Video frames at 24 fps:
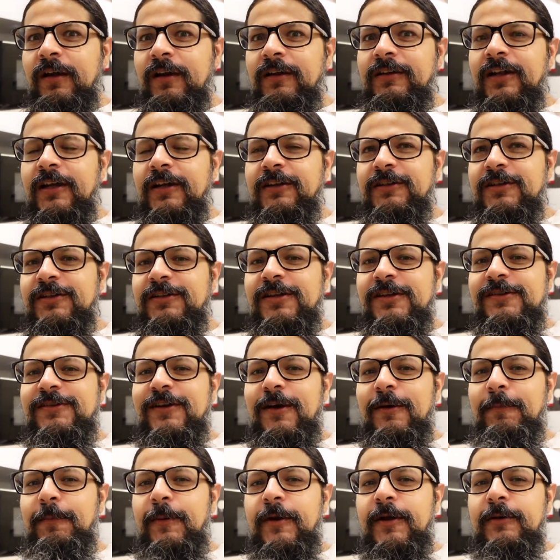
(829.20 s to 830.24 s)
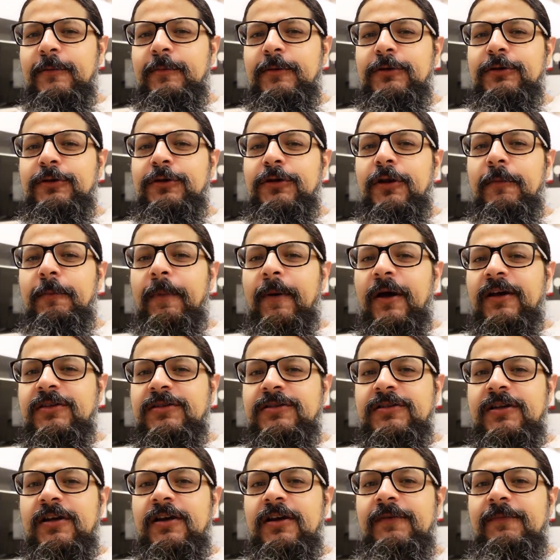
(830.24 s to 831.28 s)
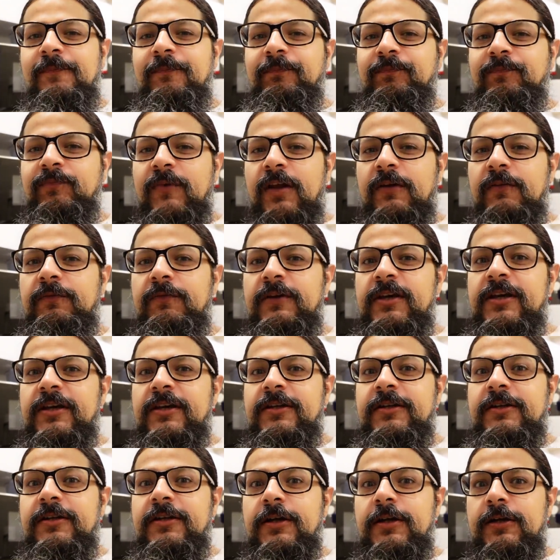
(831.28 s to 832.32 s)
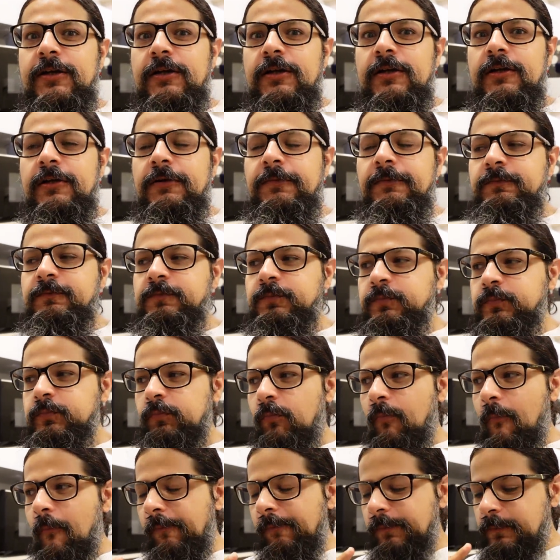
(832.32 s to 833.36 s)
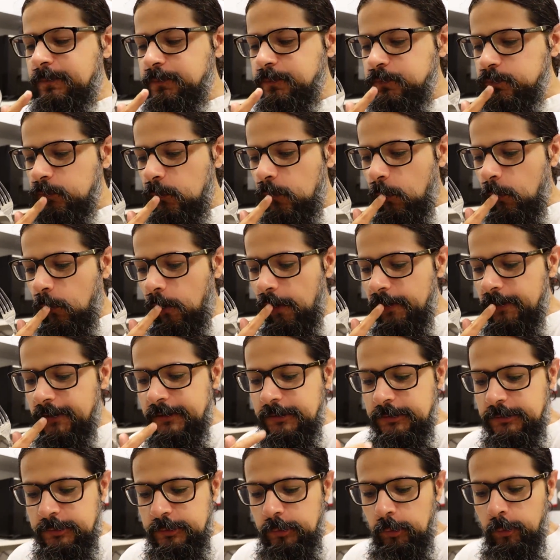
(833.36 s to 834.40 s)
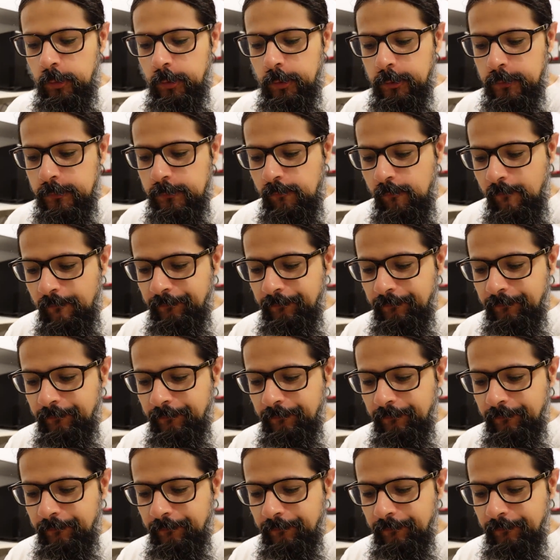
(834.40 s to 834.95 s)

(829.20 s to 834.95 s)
Like, this is comparable to the pasta that we ate in Italy. Oh, it's so good.